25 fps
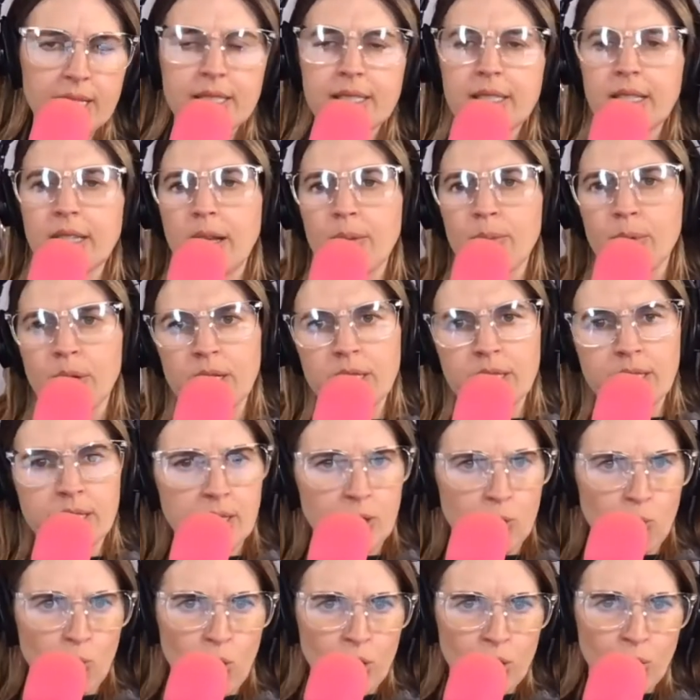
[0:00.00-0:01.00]
Celebrities
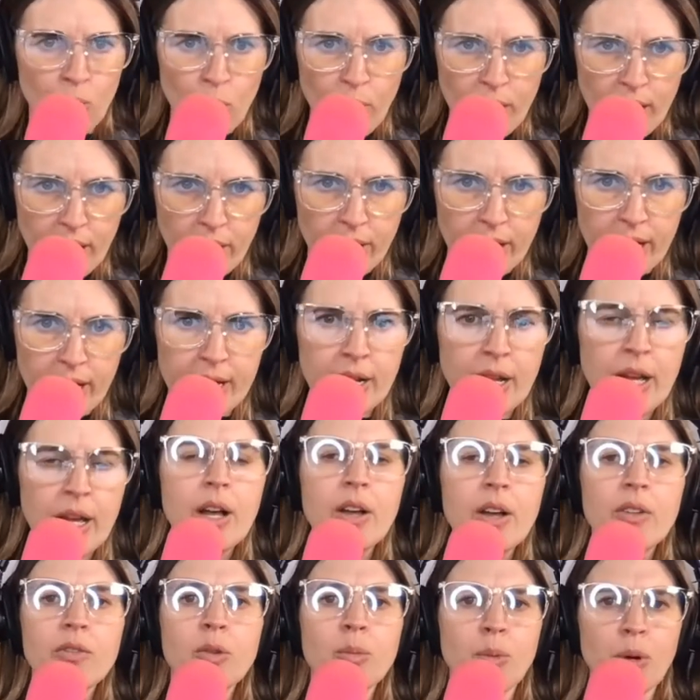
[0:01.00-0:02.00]
didn't want to wear it.
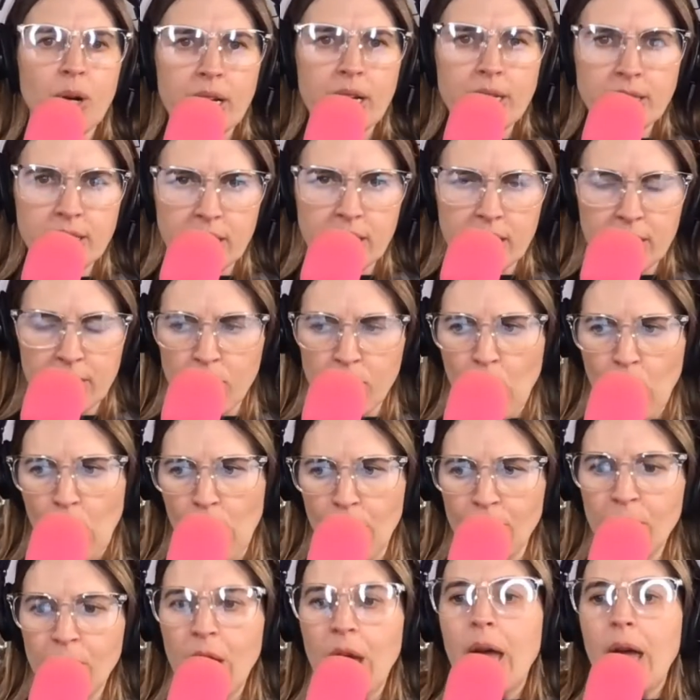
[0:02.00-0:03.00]
The brand didn't
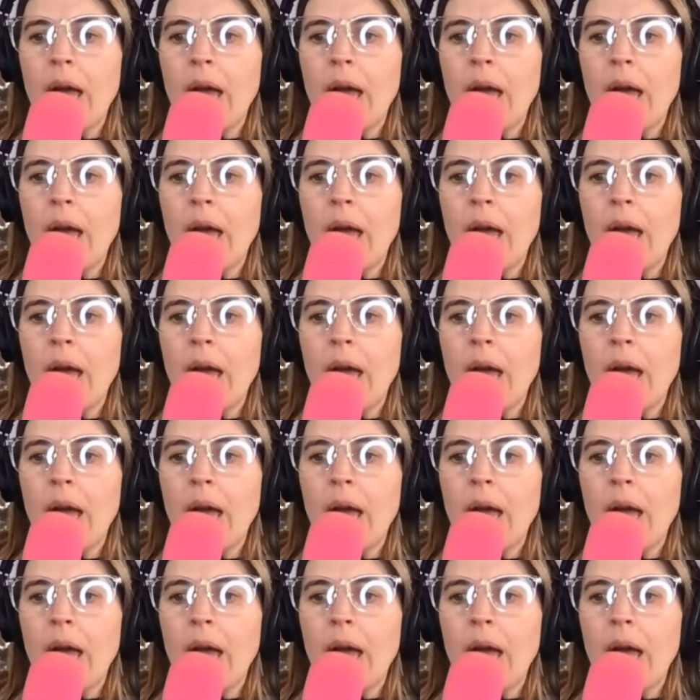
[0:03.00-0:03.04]
evolve.